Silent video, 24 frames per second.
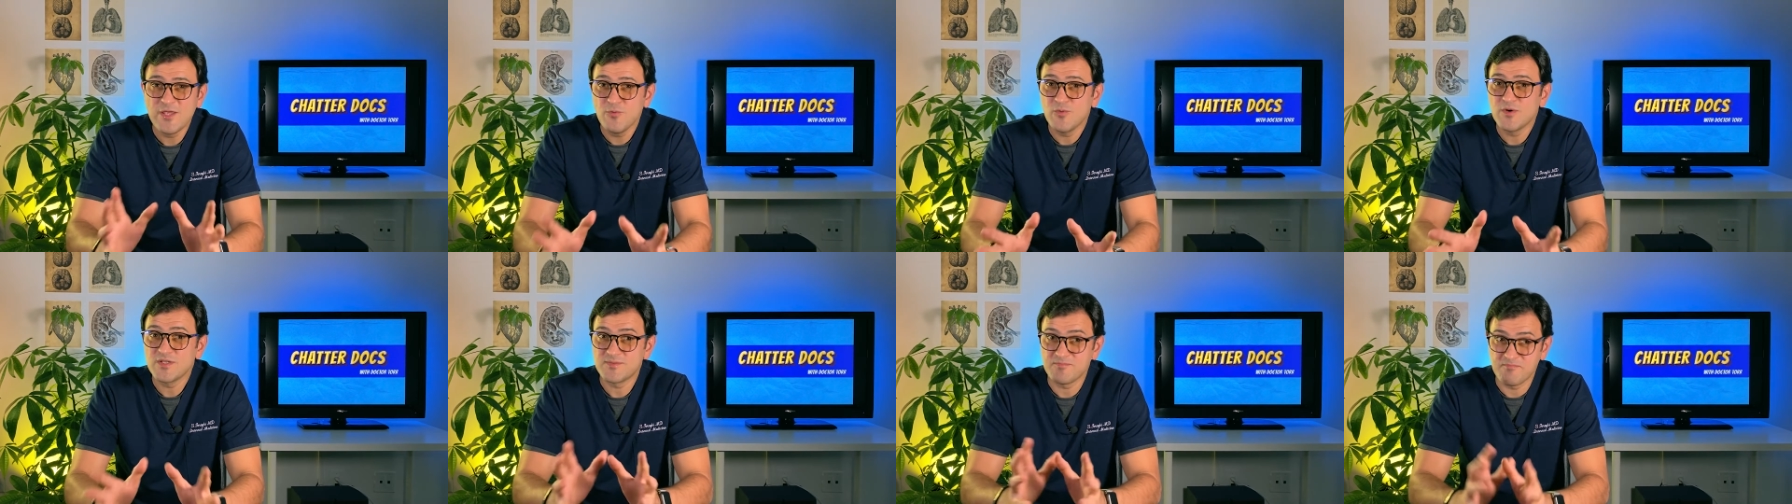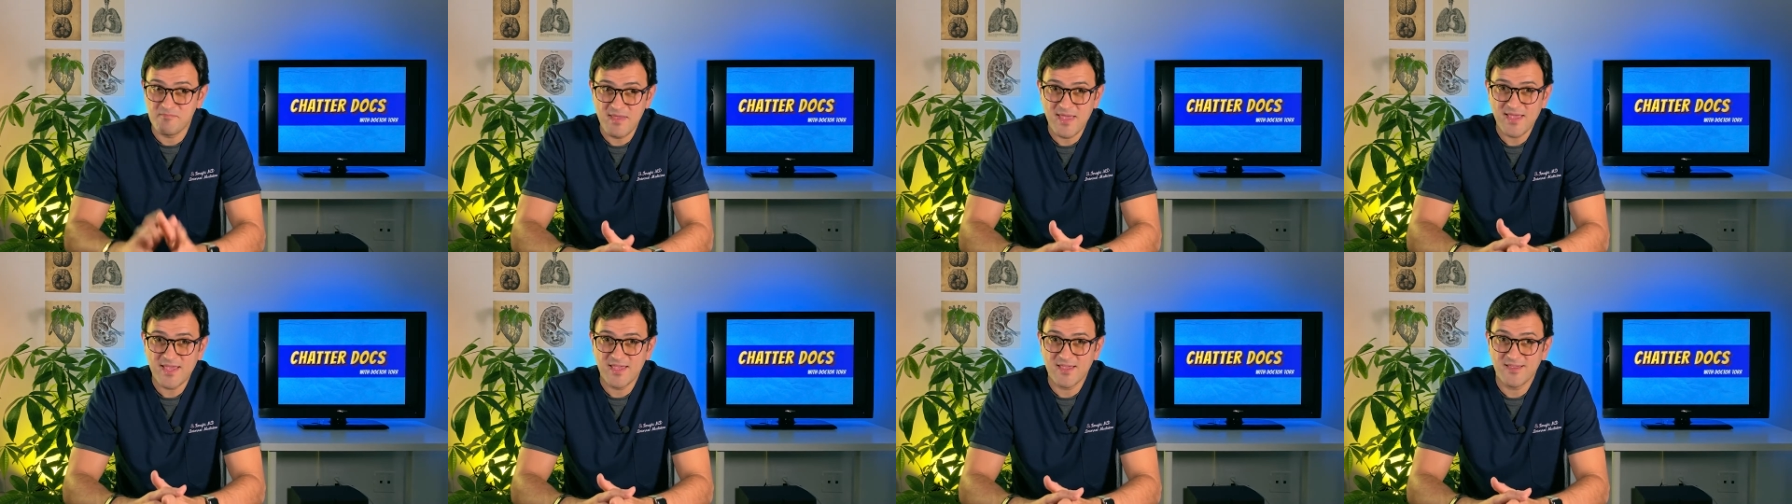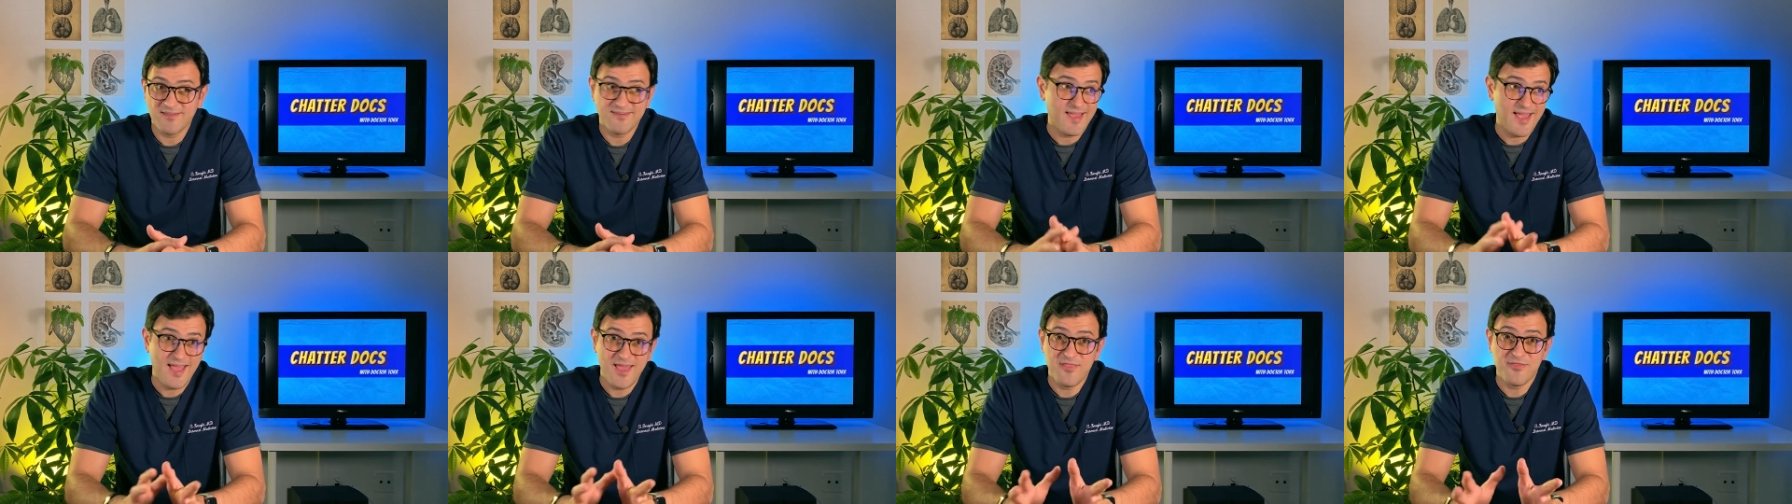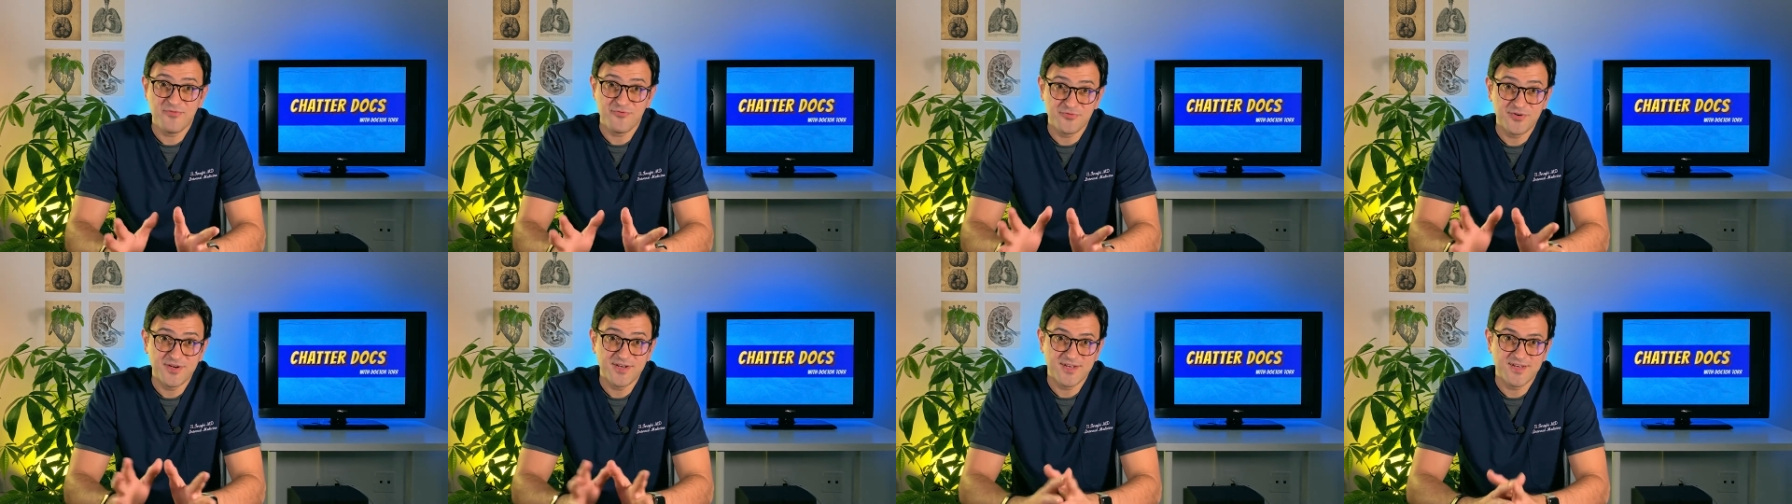was begging and
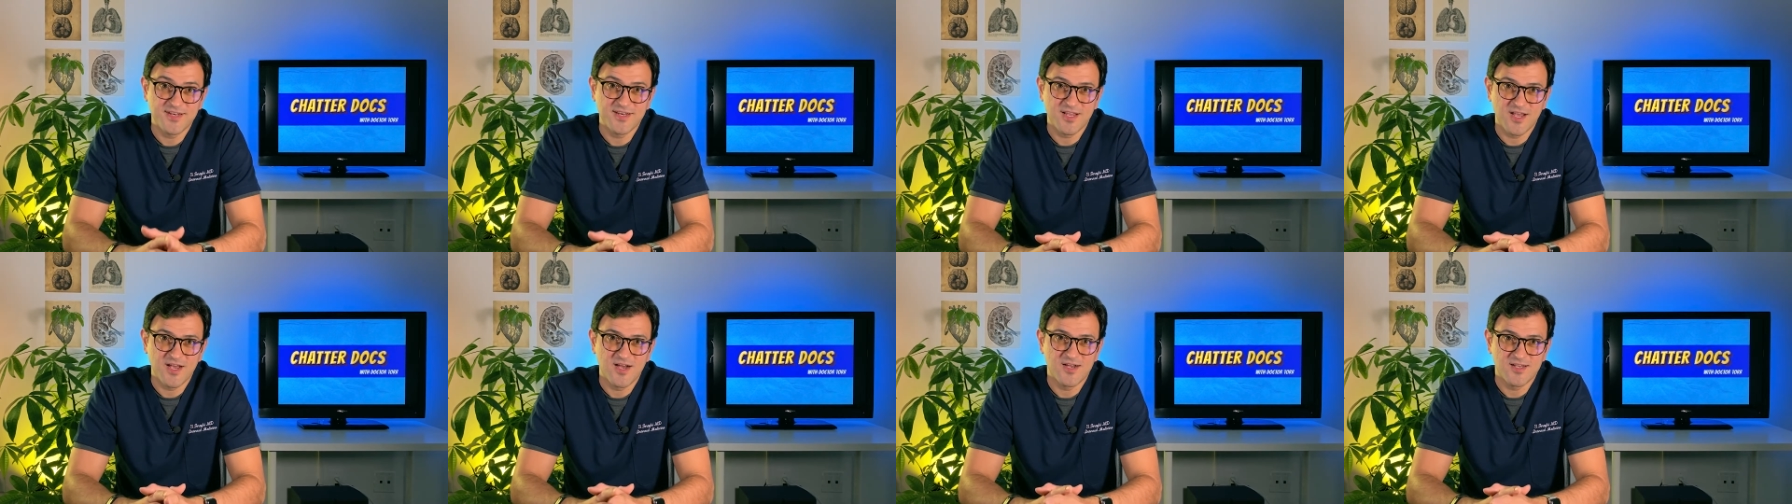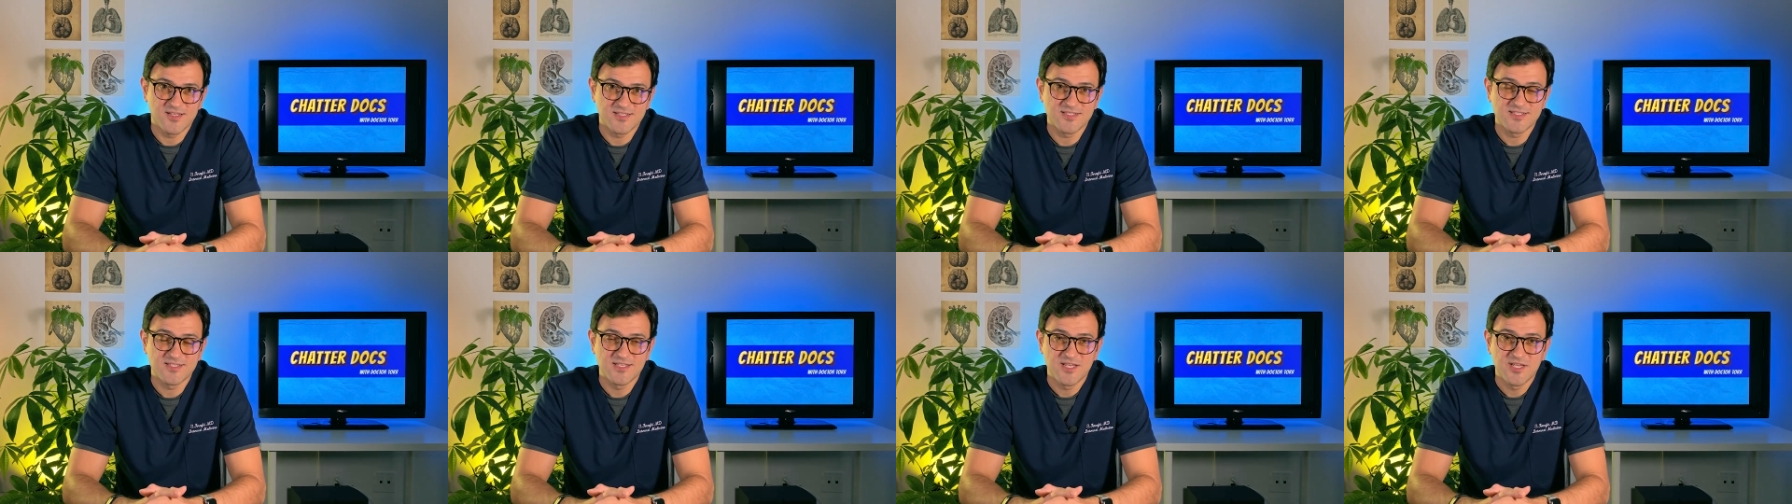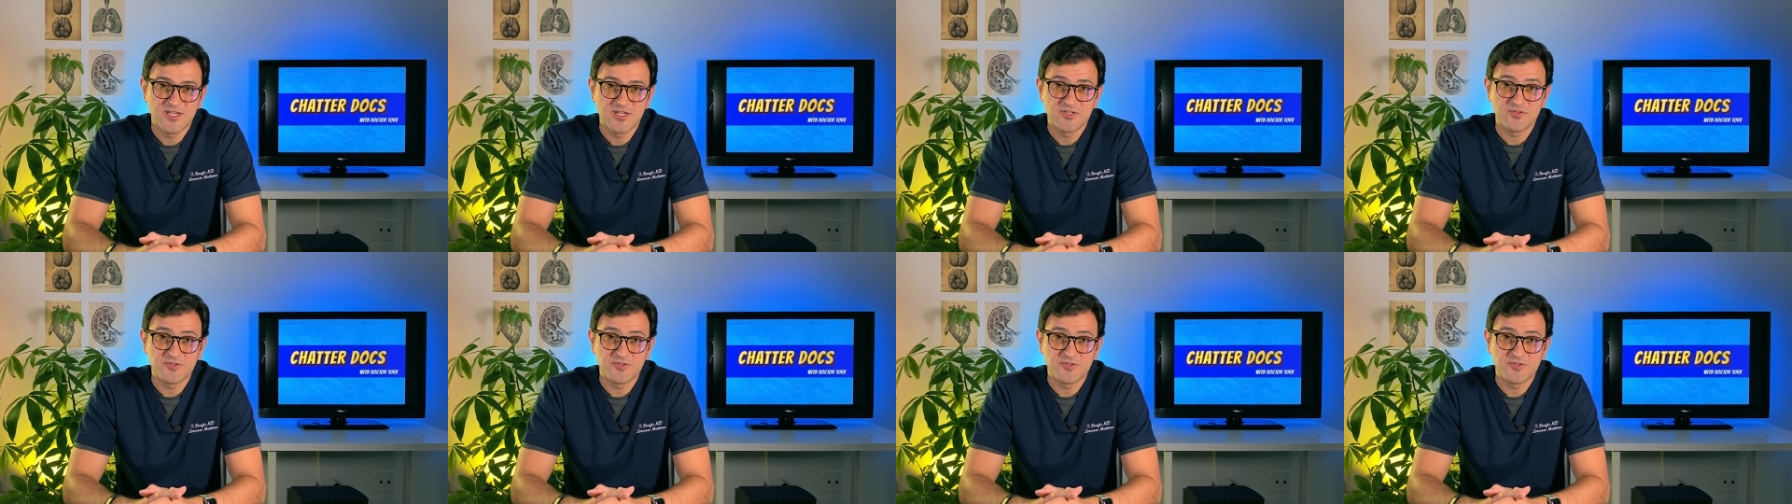threatening us